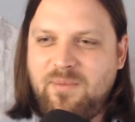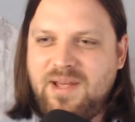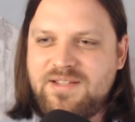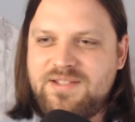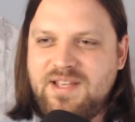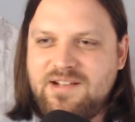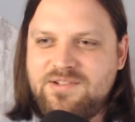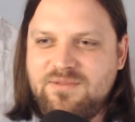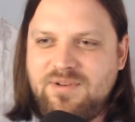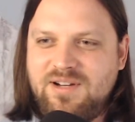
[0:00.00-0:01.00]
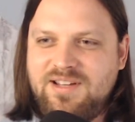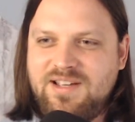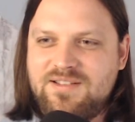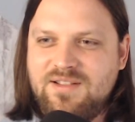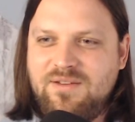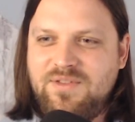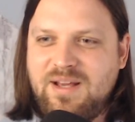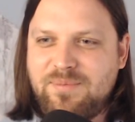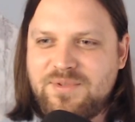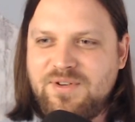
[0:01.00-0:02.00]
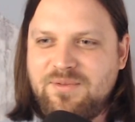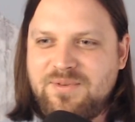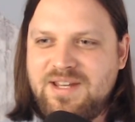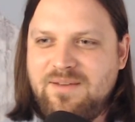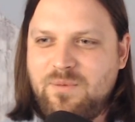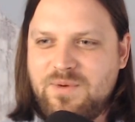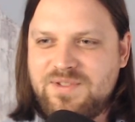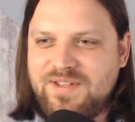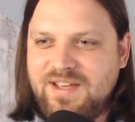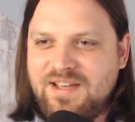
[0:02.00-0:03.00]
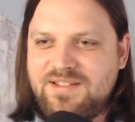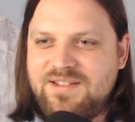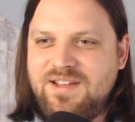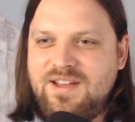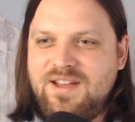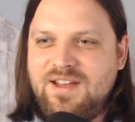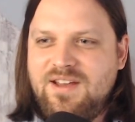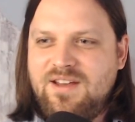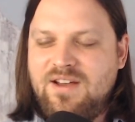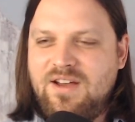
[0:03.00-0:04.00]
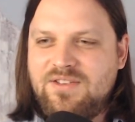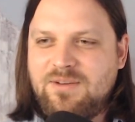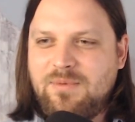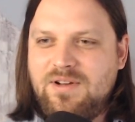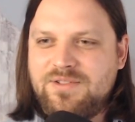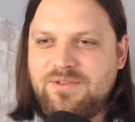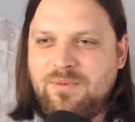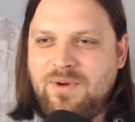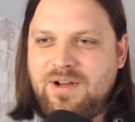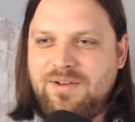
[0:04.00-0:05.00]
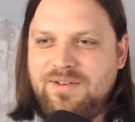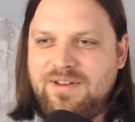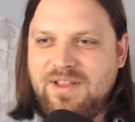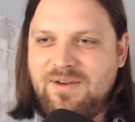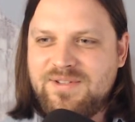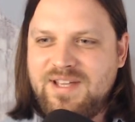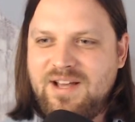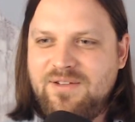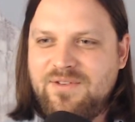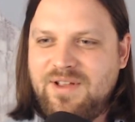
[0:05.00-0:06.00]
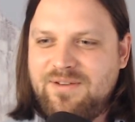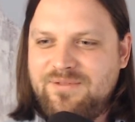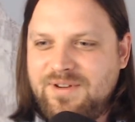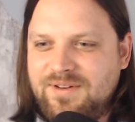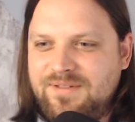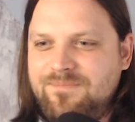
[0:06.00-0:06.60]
Matt's excellent podcast. Love the episode where David was the guest, talking about Oscar Wilde. Yeah, that was a hell of a lot of fun.